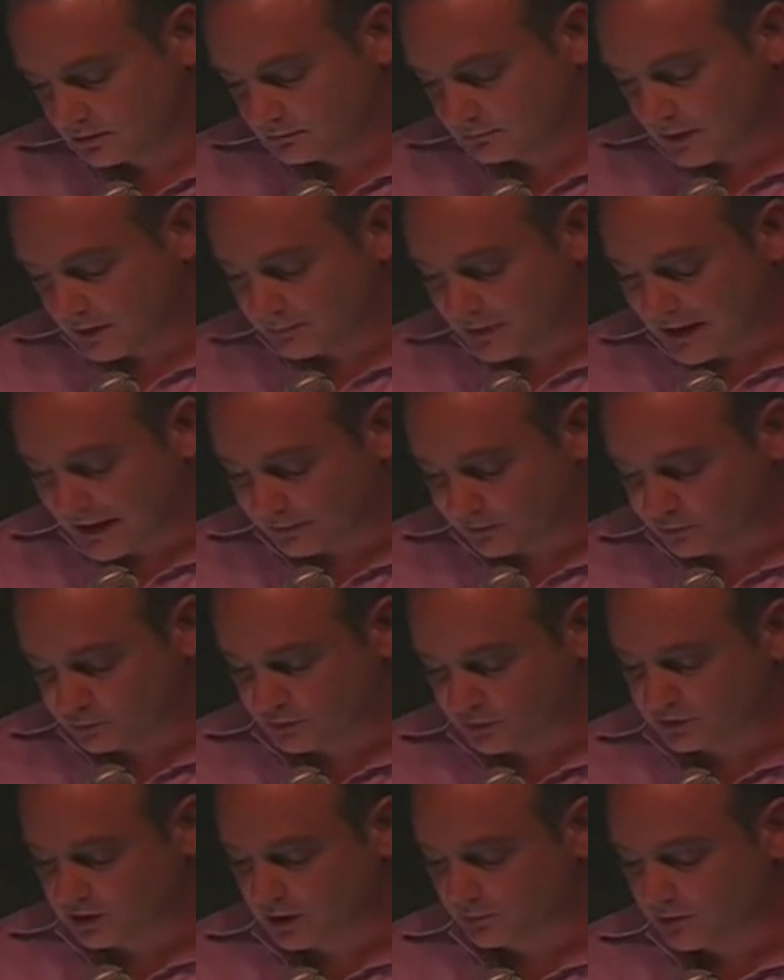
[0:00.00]
My parents
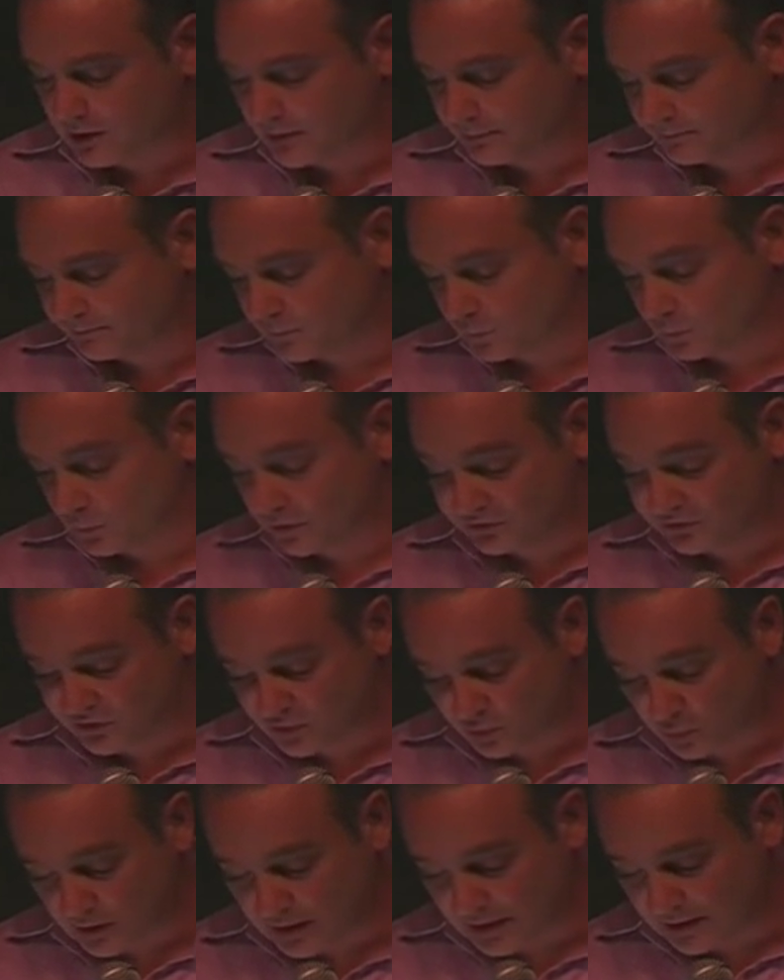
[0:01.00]
would come up once in
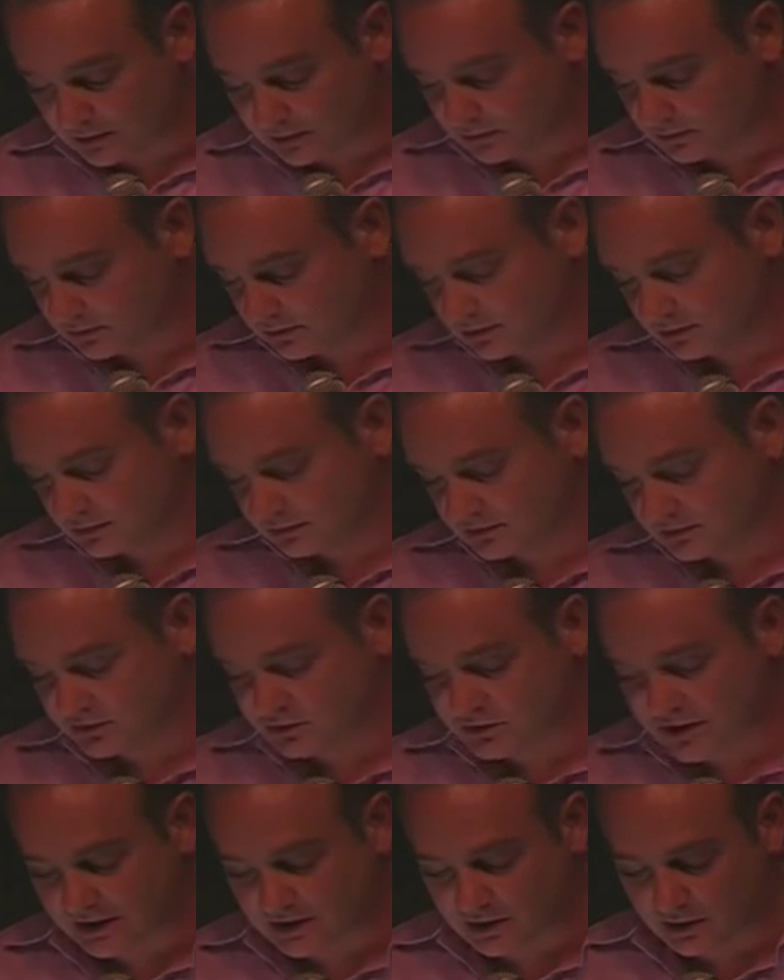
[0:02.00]
a while to
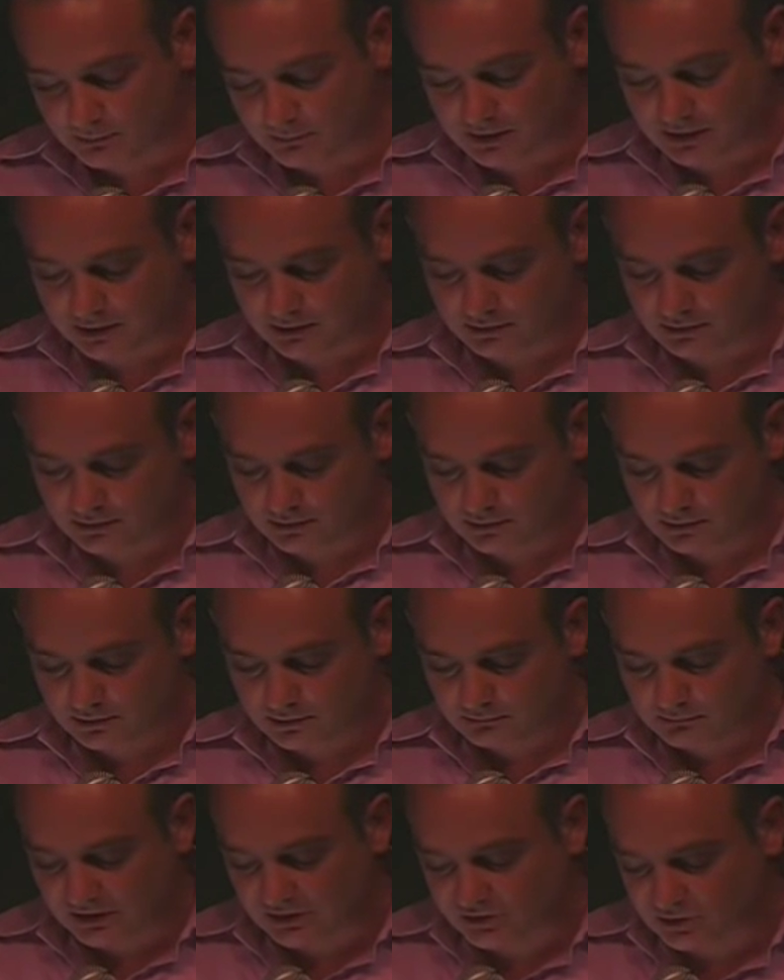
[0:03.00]
check on me,
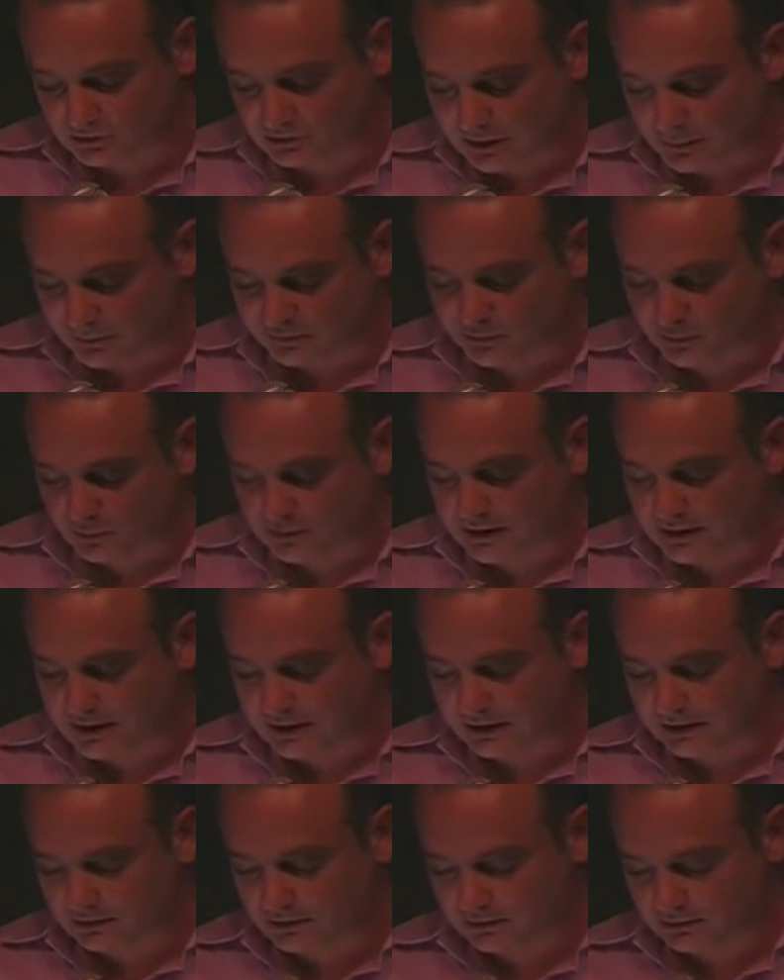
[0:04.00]
make sure I was okay.